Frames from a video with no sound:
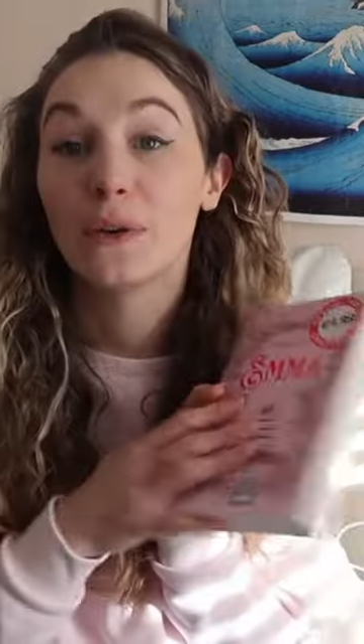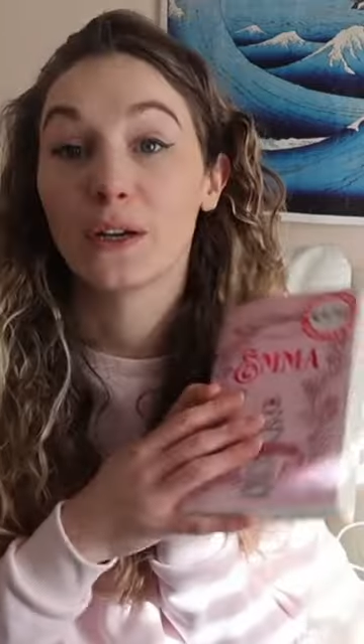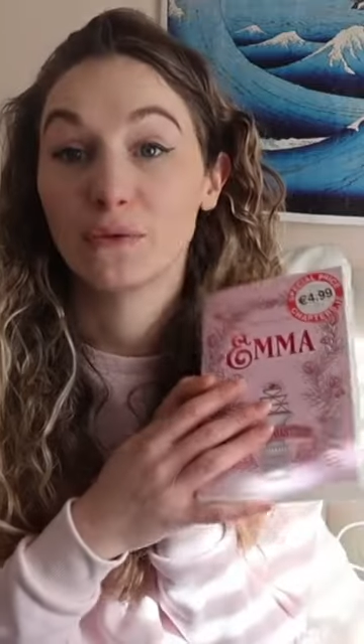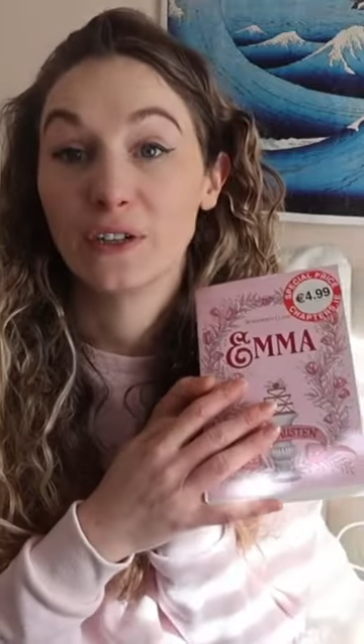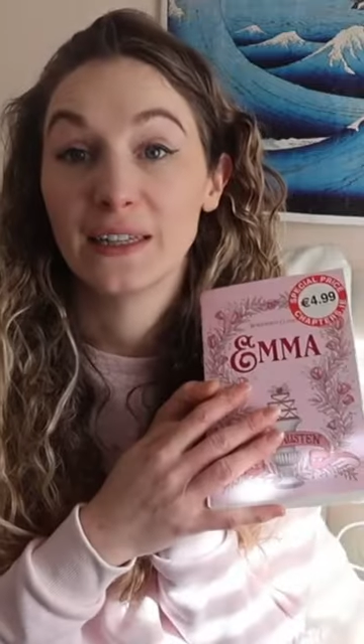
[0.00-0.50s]

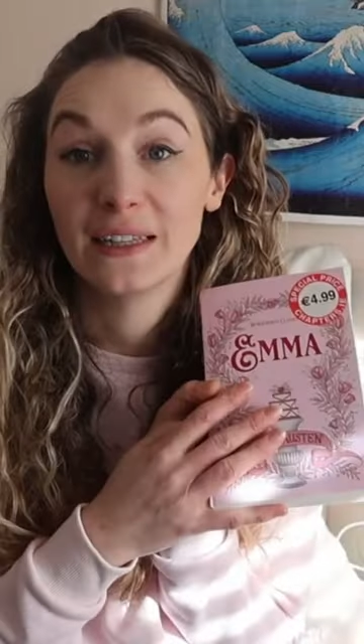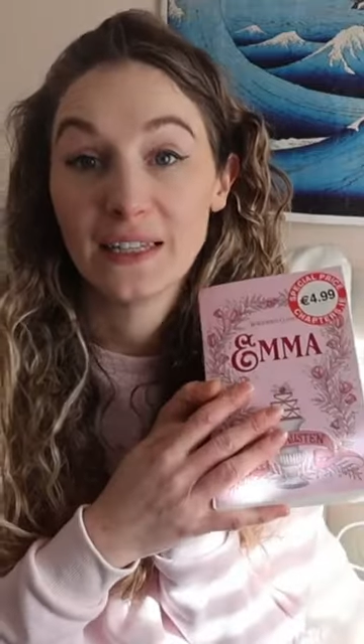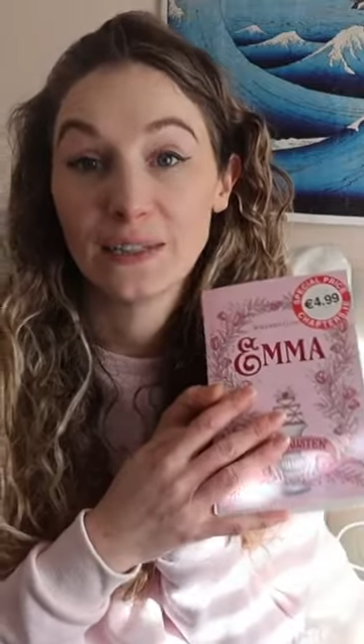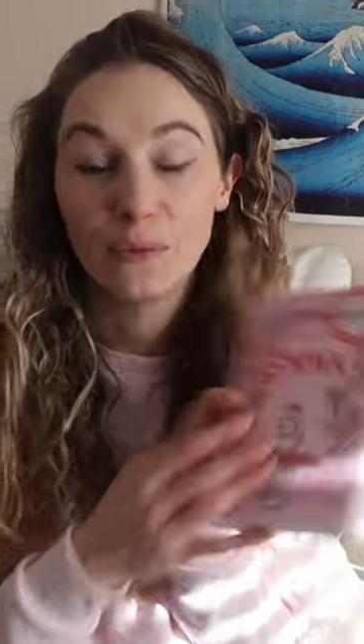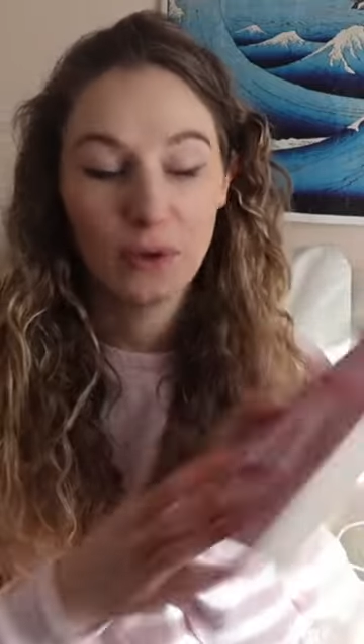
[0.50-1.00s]
wanna read
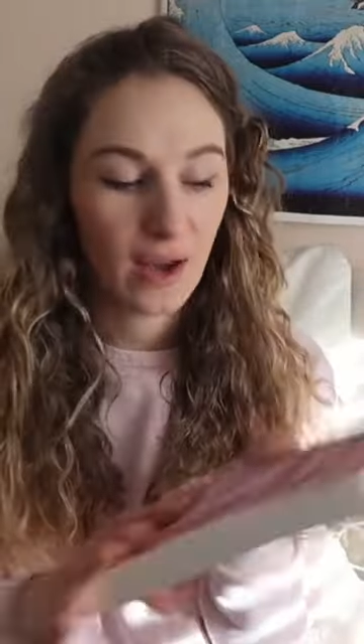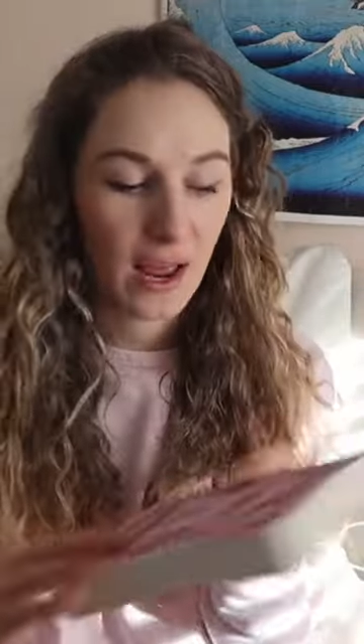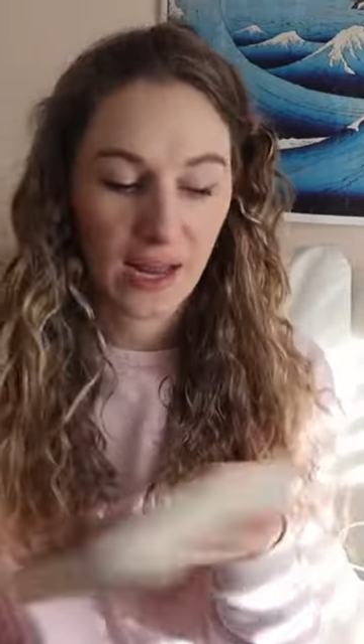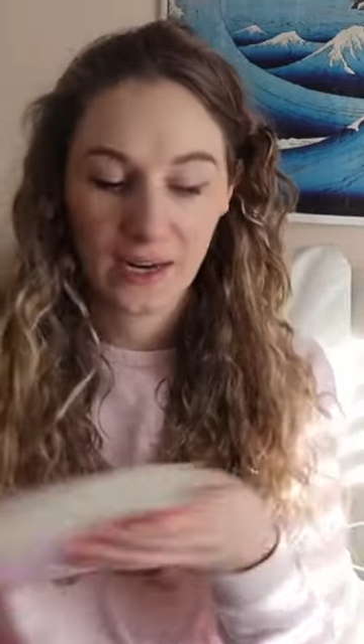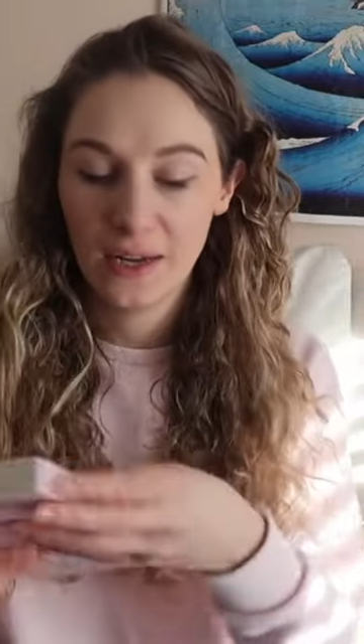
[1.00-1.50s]
this one
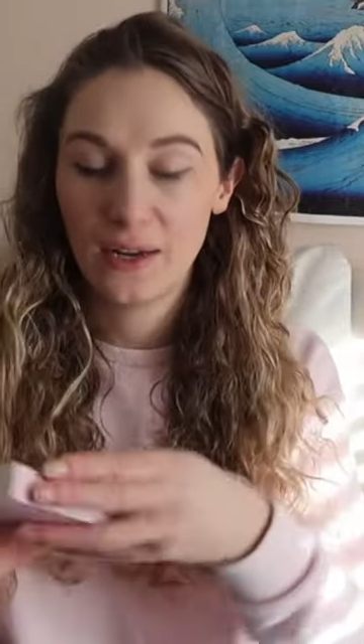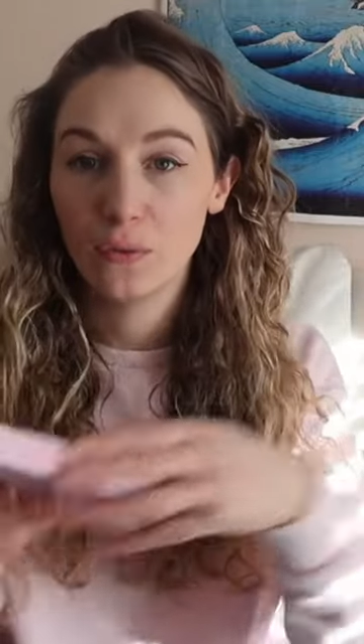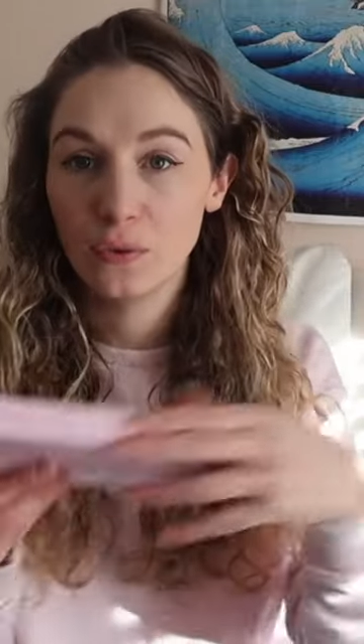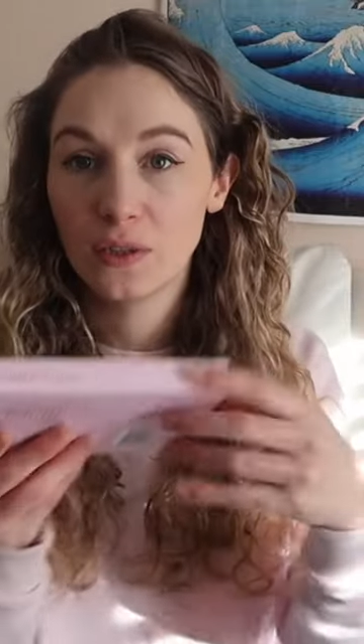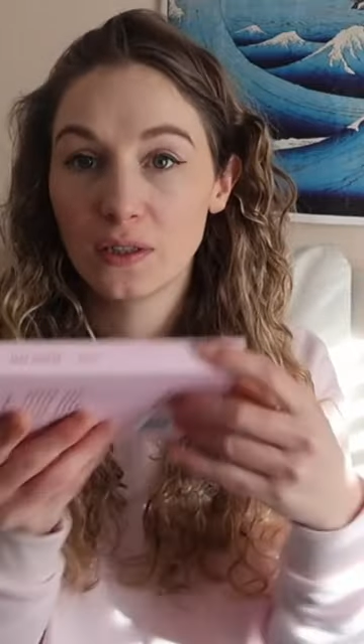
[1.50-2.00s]
and it
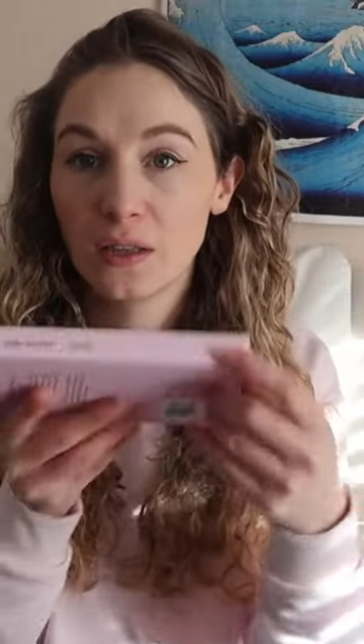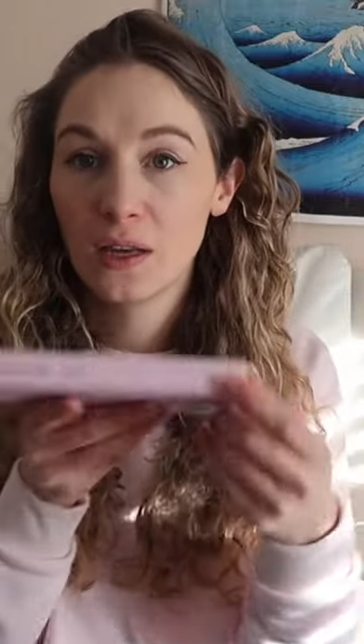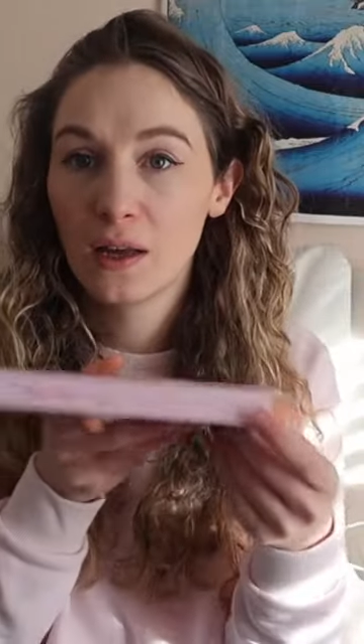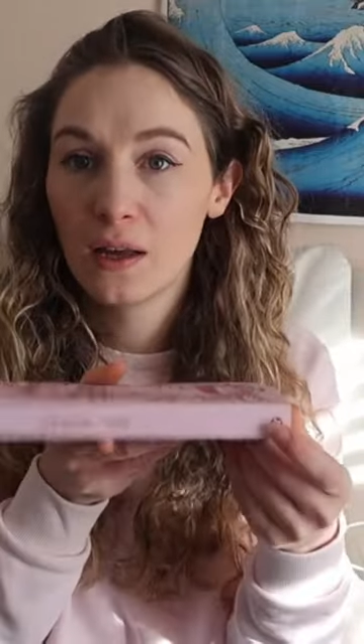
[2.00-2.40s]
was